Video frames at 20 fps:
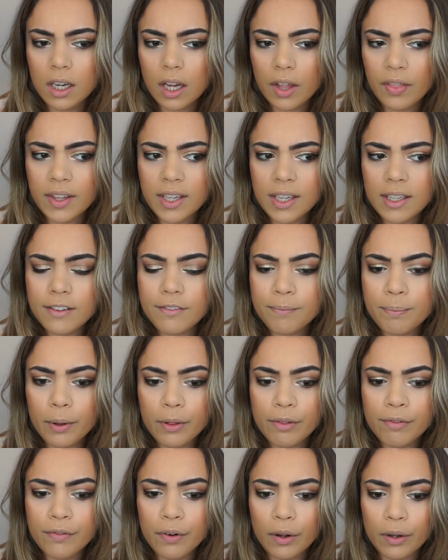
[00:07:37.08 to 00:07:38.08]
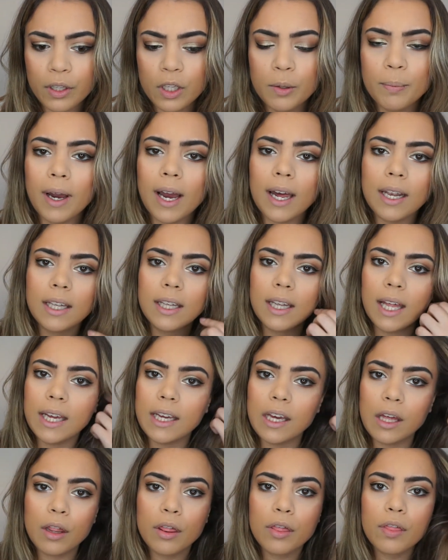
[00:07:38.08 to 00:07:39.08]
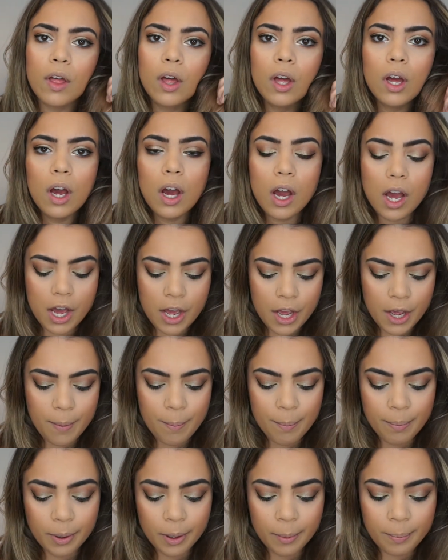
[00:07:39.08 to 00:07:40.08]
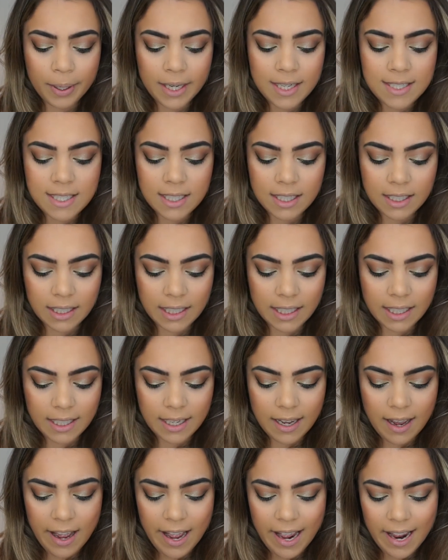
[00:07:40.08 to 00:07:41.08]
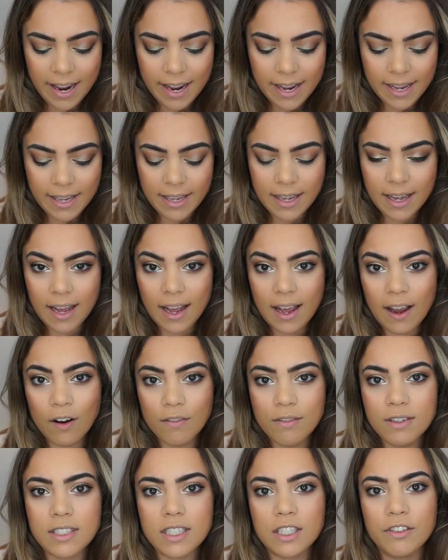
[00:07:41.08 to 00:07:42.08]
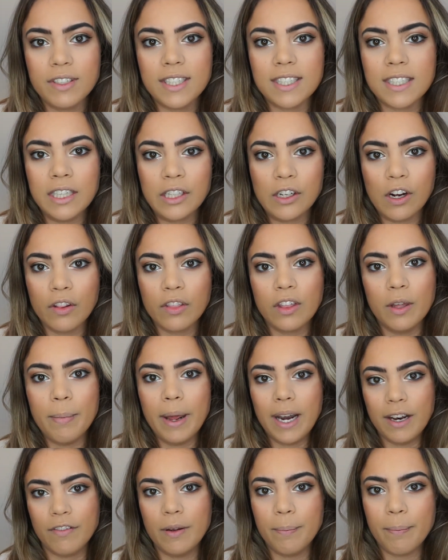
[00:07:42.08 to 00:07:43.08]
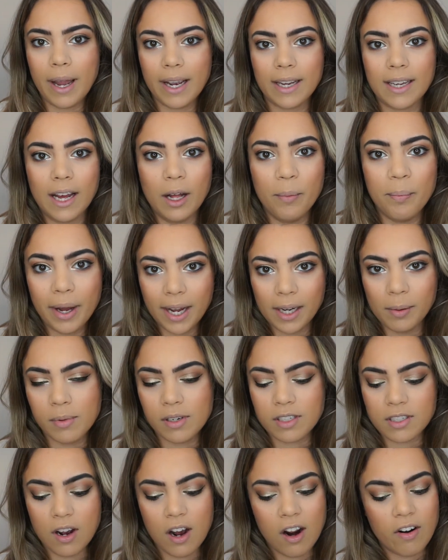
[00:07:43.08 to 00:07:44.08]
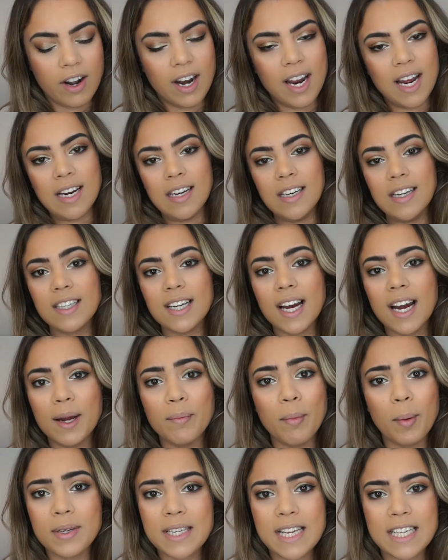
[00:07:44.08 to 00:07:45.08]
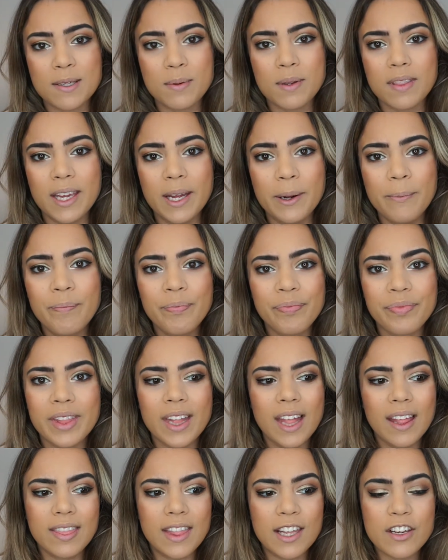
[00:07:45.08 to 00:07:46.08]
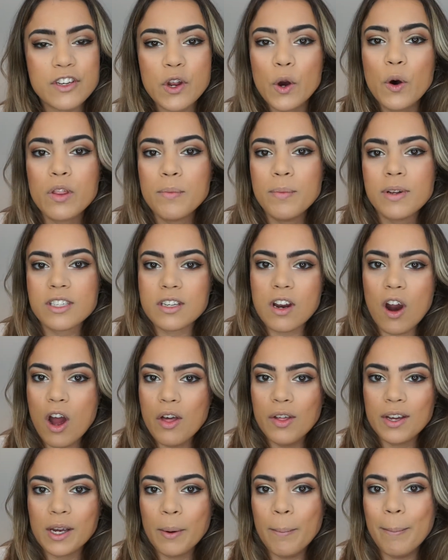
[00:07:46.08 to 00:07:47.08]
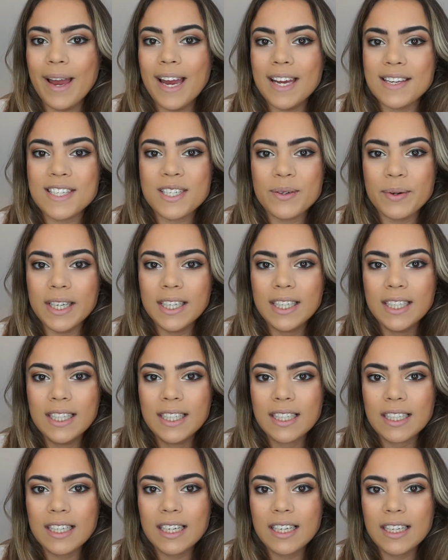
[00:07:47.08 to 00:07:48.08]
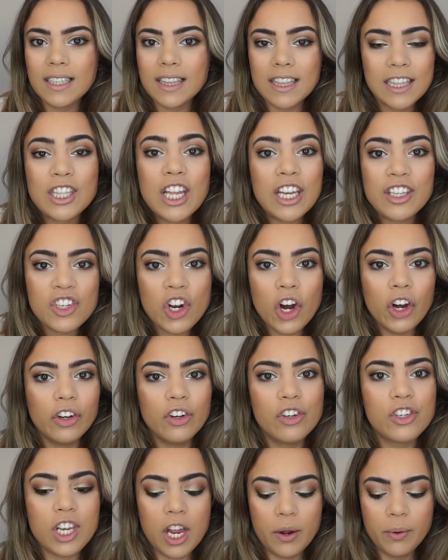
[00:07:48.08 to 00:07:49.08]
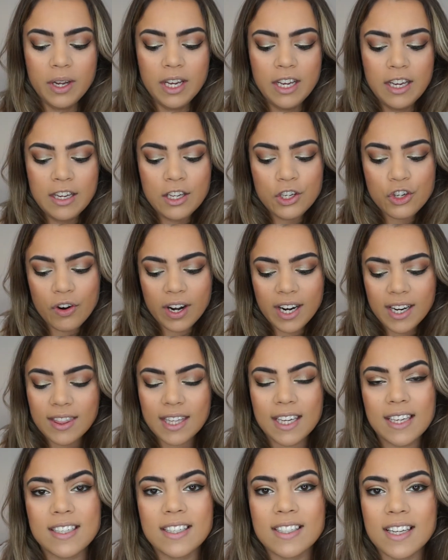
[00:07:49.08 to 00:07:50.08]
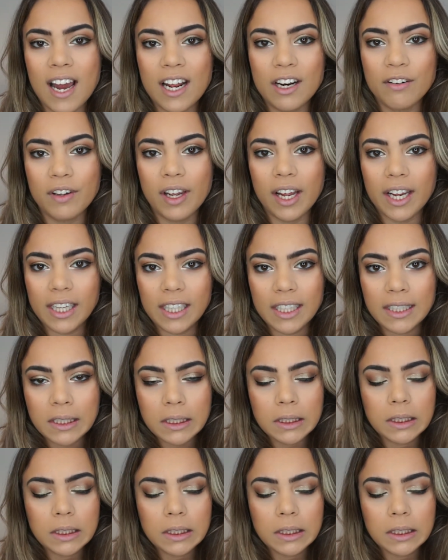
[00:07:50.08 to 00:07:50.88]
think it's both volume and length. But basically I obviously recently got the Benefit Bag Gal Bang mascara and I'm obsessed with it. There's no other mascara that compares to it. There's none. So trying this is kind of like,